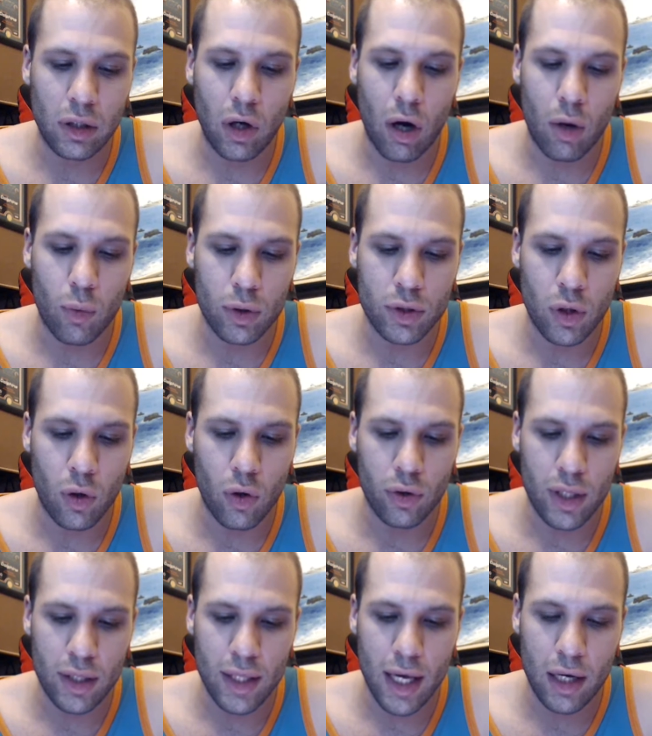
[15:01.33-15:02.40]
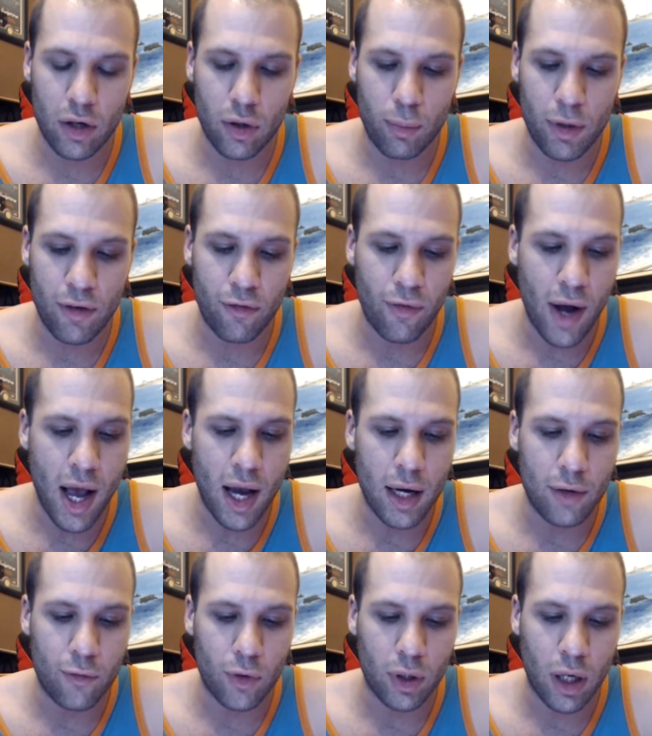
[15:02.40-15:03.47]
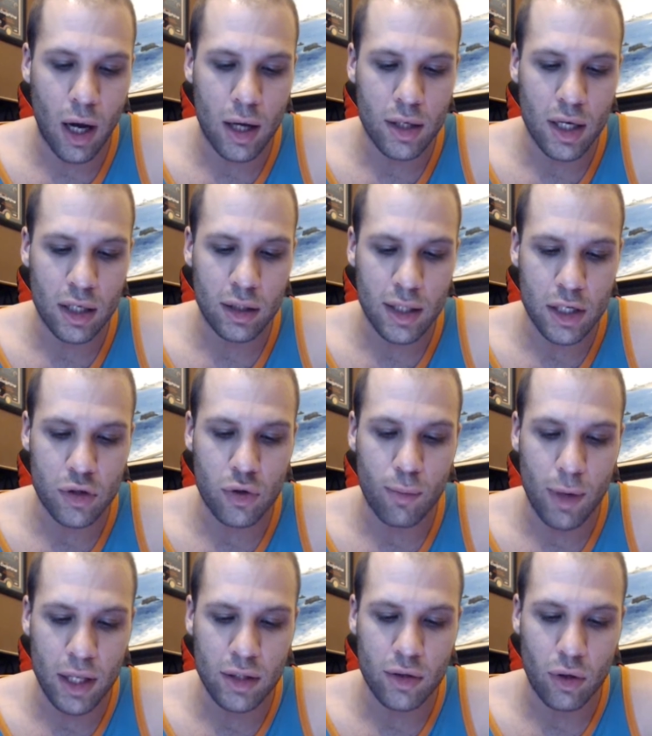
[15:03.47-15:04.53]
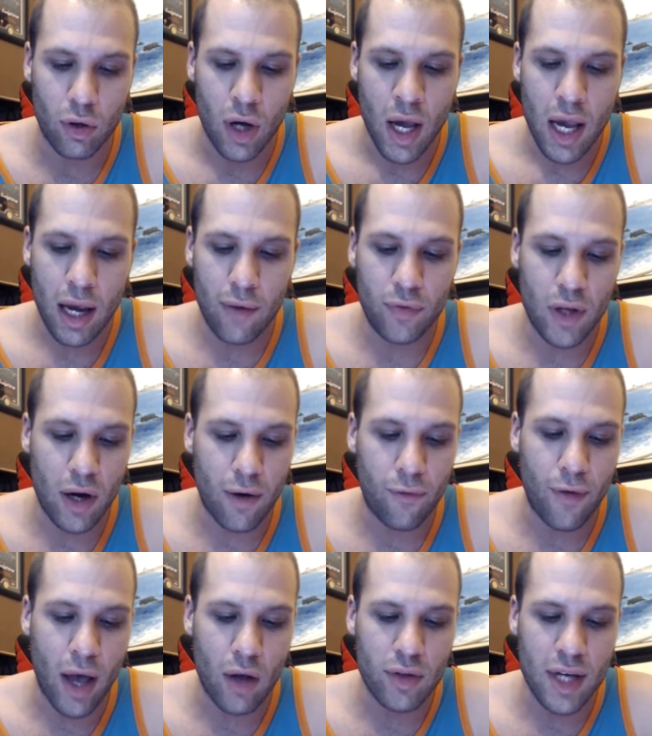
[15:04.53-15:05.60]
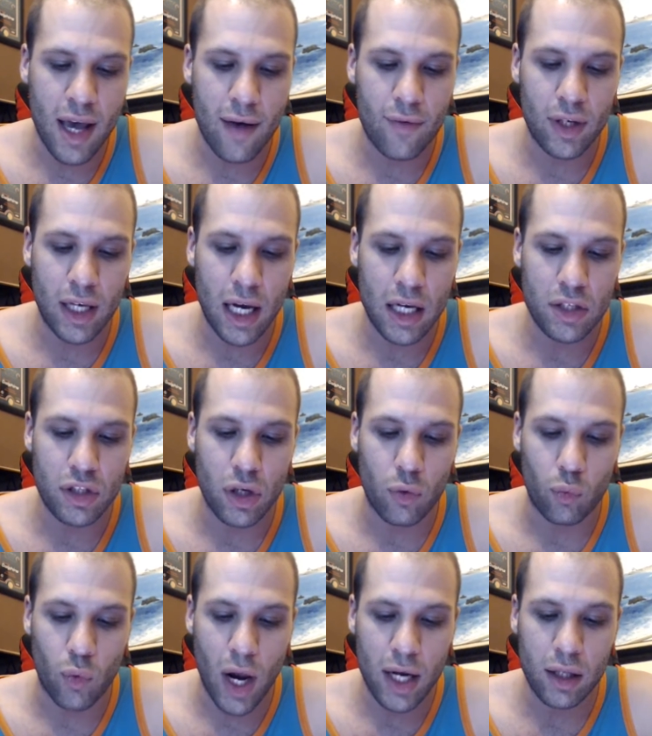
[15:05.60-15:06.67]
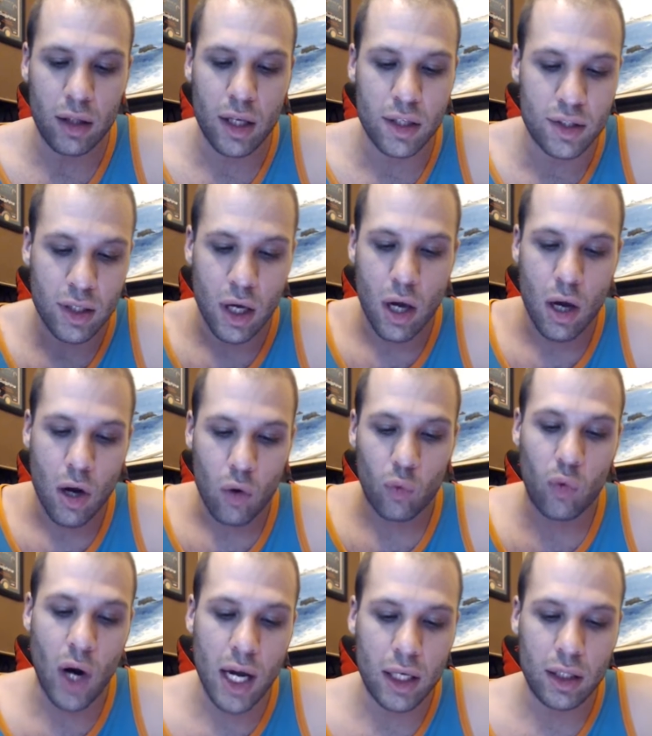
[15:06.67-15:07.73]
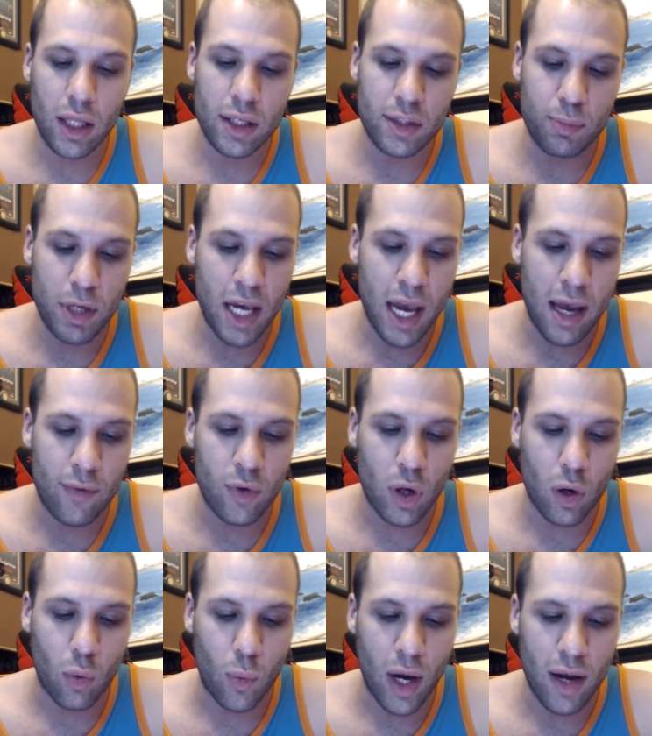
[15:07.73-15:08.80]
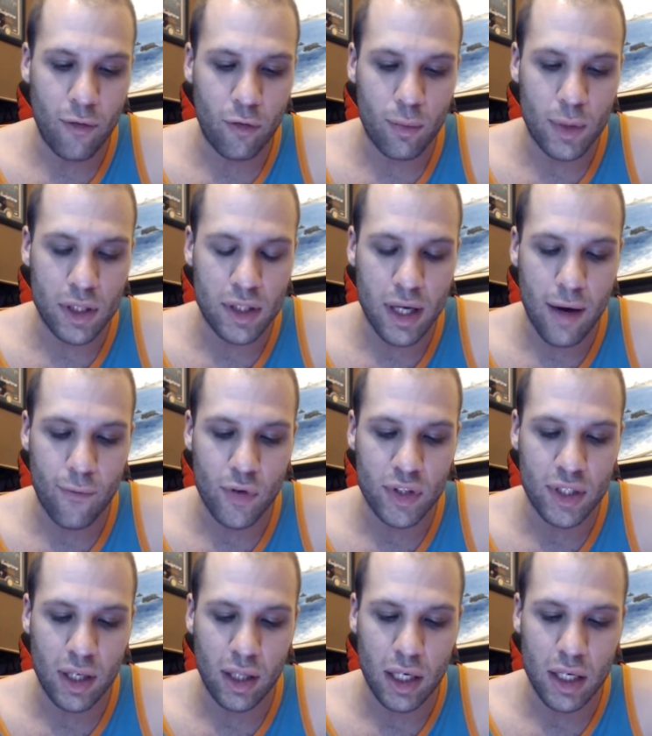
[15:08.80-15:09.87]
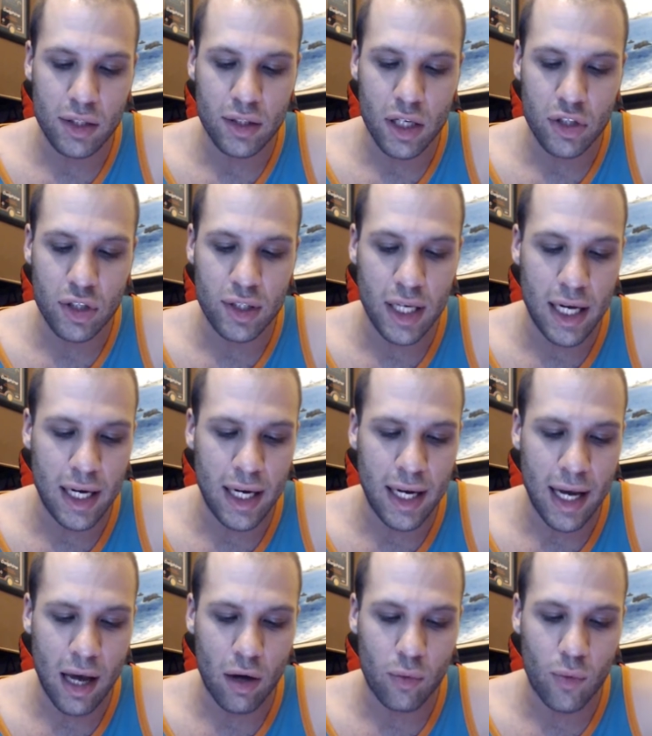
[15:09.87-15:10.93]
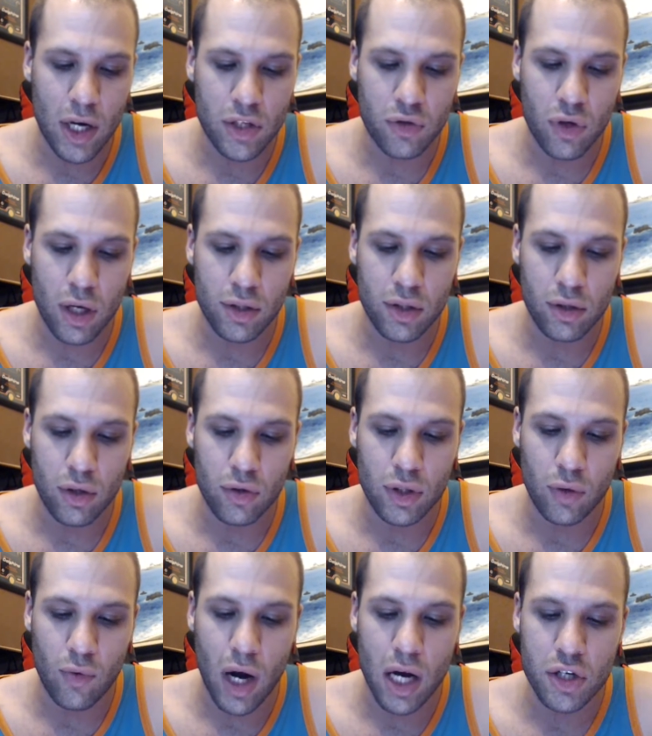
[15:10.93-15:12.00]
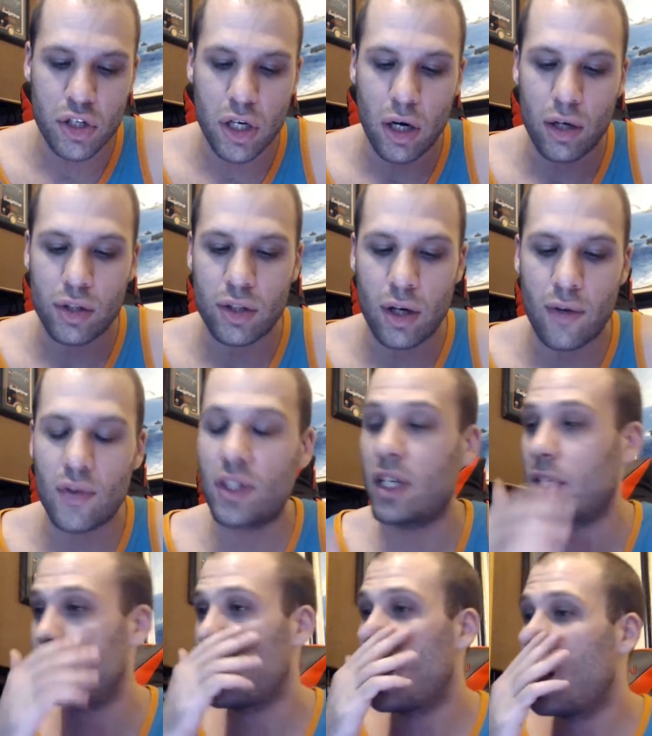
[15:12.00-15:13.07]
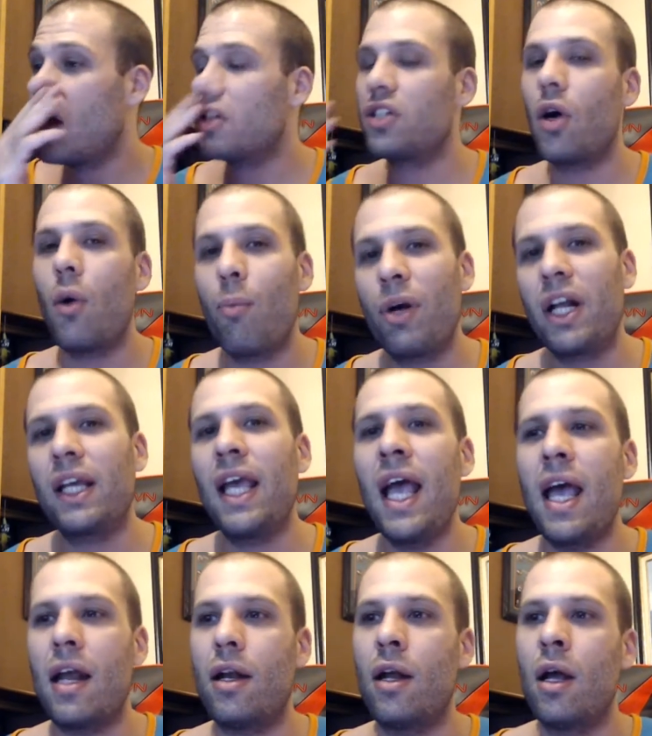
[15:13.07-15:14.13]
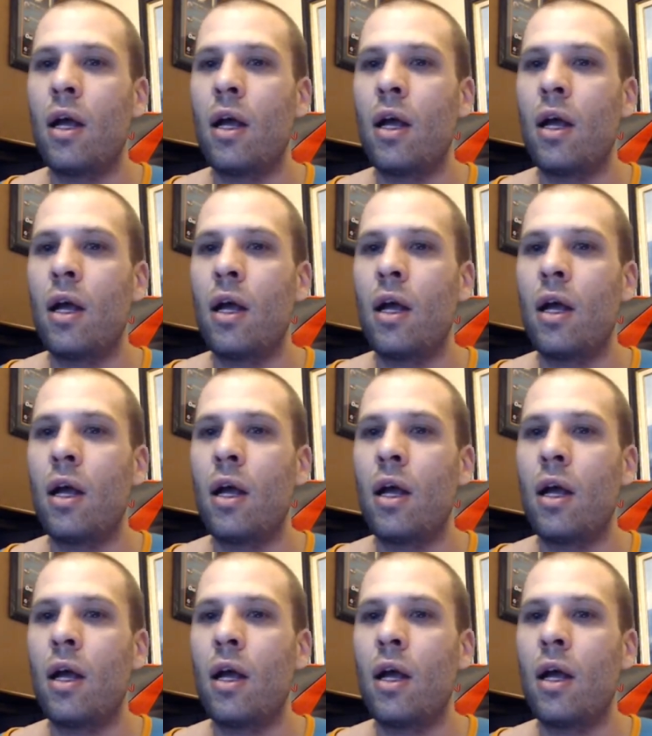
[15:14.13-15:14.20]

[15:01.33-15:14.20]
call were told that they could be fined for conduct detrimental if they are found to have engaged in reckless behavior away from the team facility, such as eating out in restaurants and using ride-sharing services. So, but again,